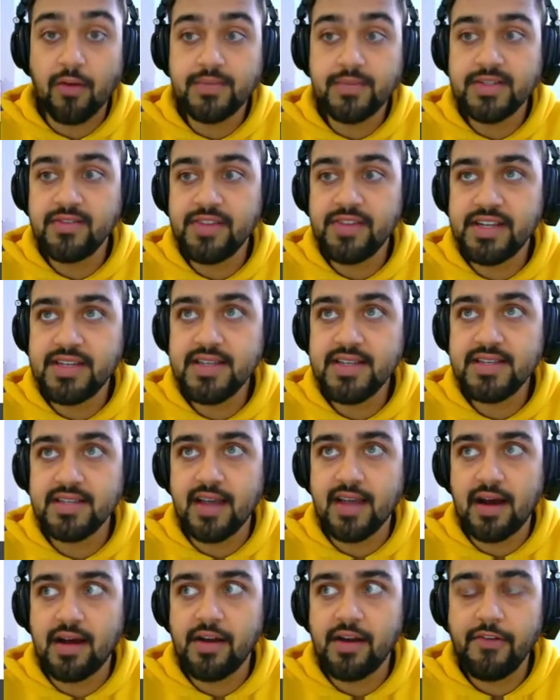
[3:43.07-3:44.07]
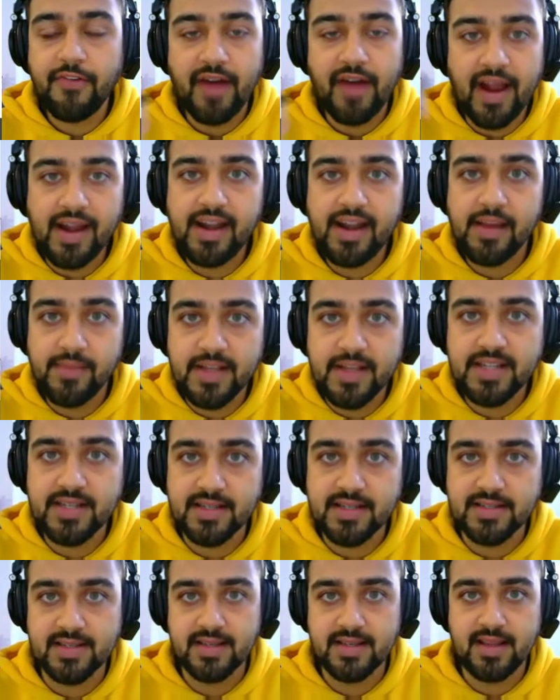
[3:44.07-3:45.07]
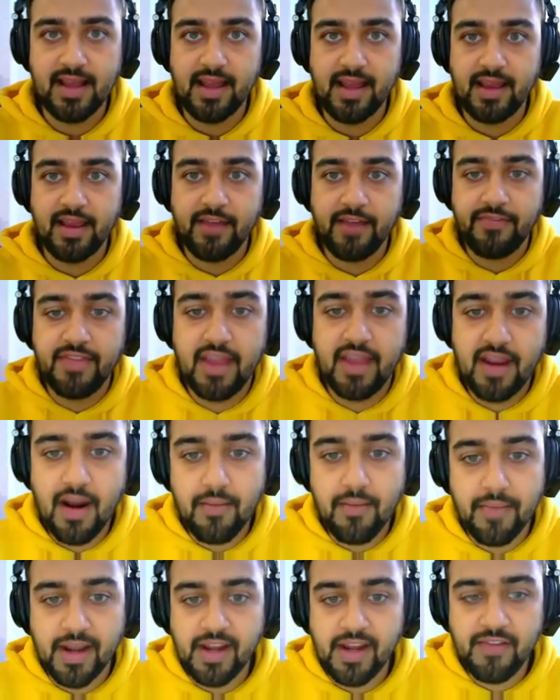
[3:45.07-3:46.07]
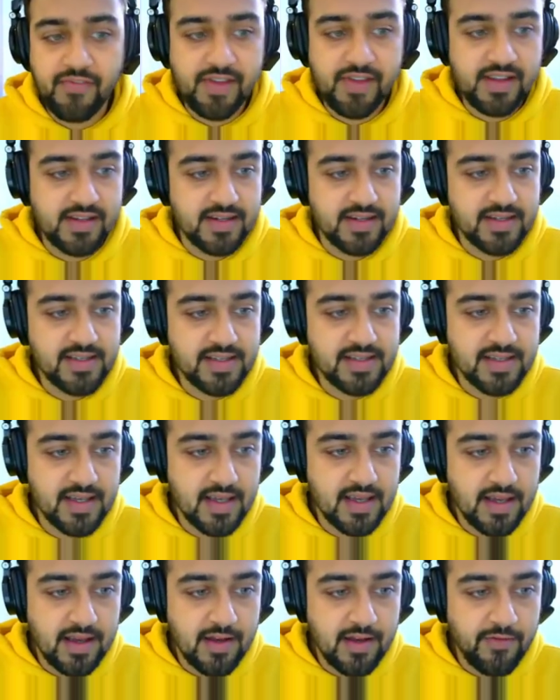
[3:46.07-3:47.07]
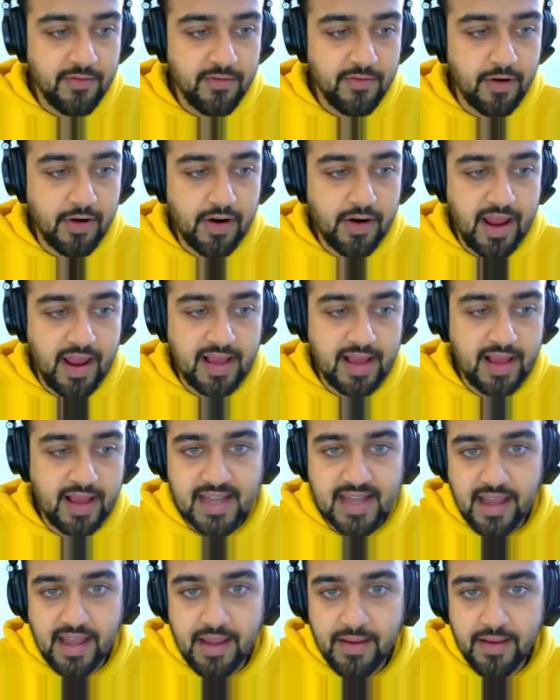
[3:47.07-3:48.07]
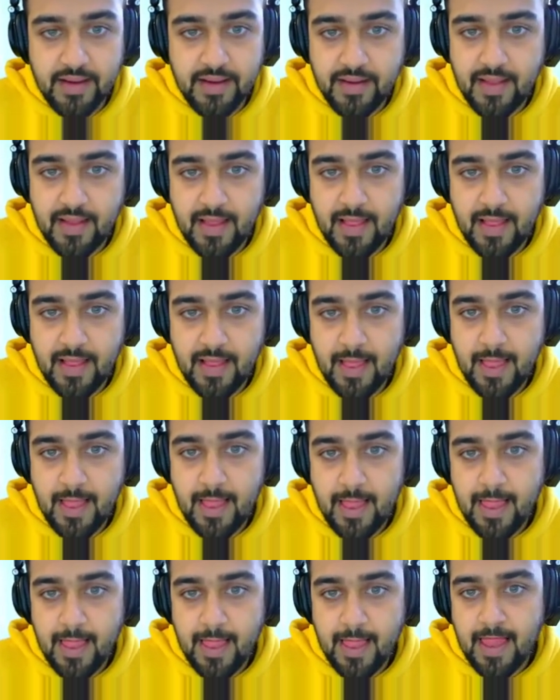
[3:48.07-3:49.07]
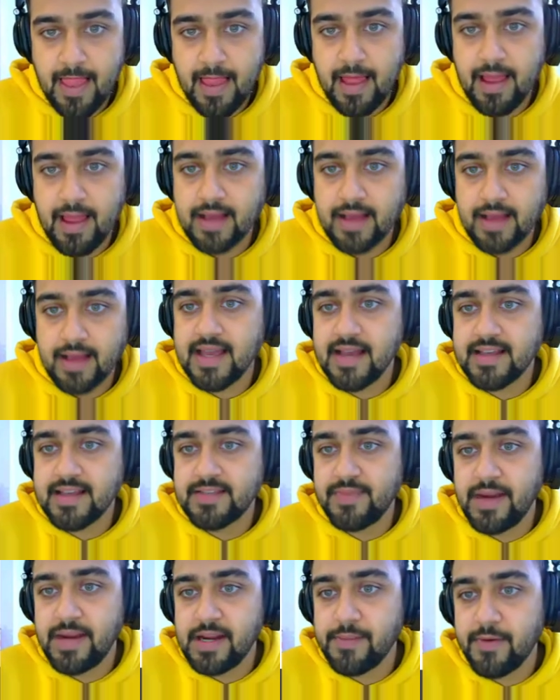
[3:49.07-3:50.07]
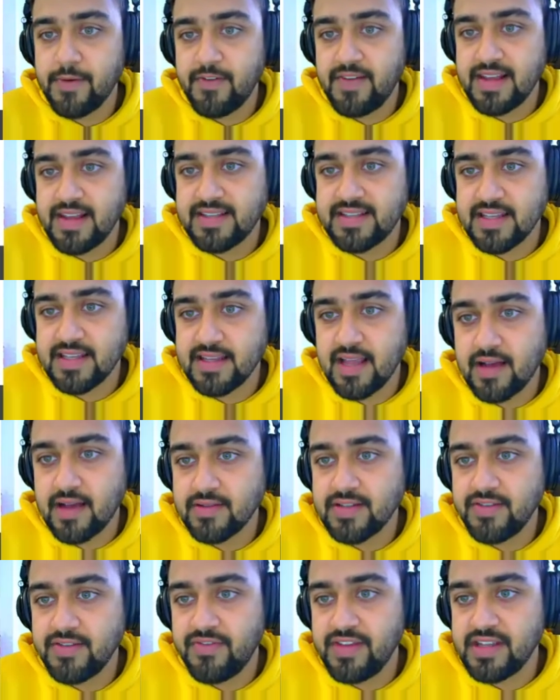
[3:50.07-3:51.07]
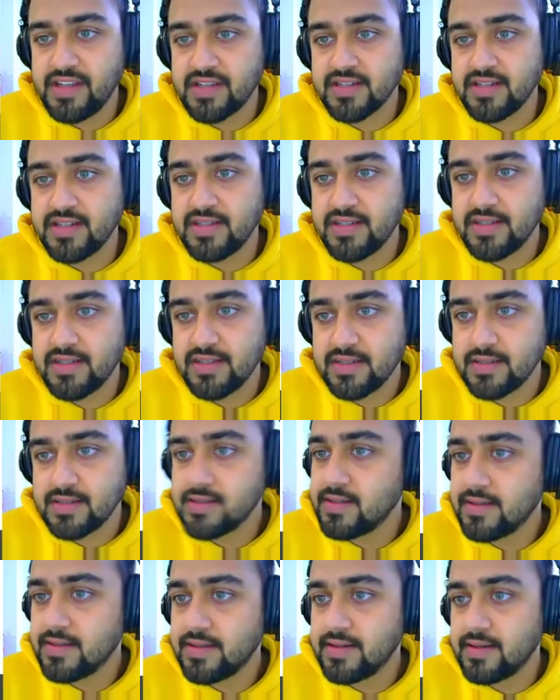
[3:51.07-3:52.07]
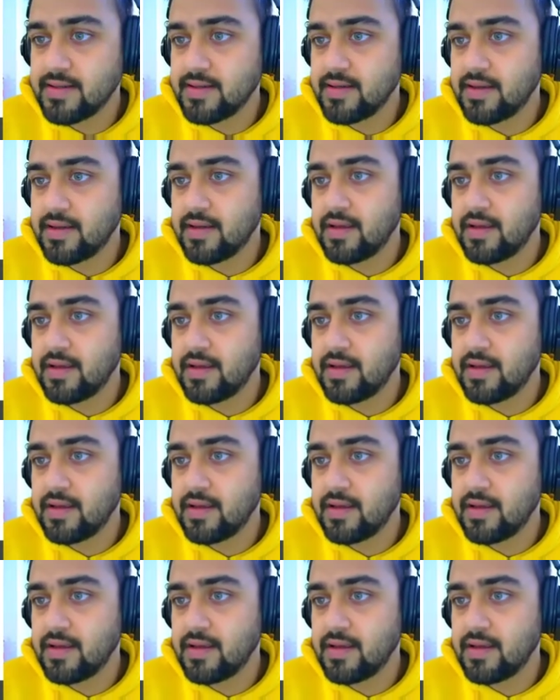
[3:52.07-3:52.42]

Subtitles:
Now, if our observations are of high dimensions, like if there are many features for xi is made up of, let's say, 1,000 features,